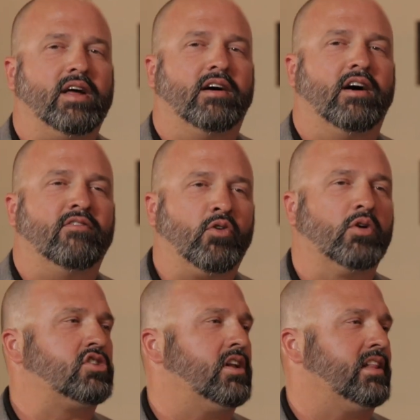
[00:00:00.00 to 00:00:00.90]
But
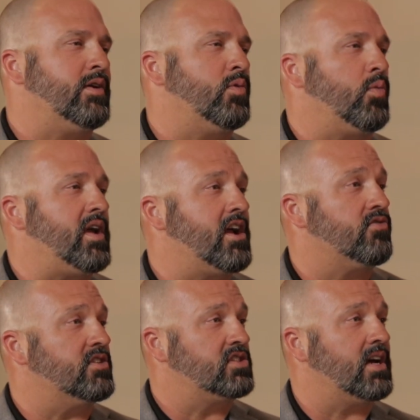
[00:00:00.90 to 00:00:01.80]
unfortunately, when we
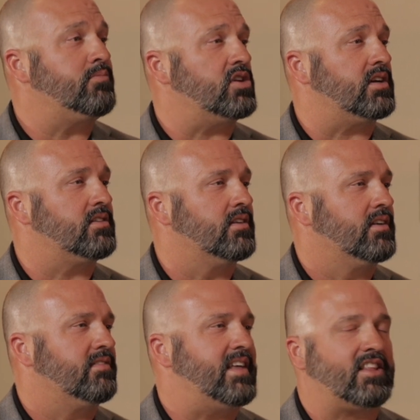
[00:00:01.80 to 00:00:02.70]
hear the subject,
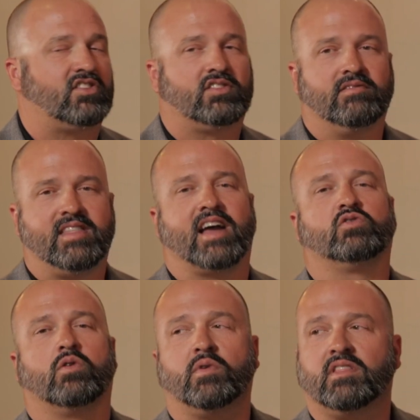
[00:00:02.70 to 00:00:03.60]

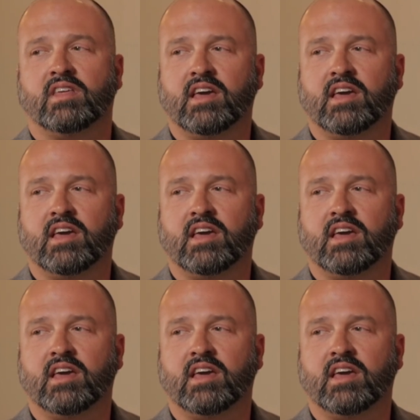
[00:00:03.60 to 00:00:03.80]
that's what we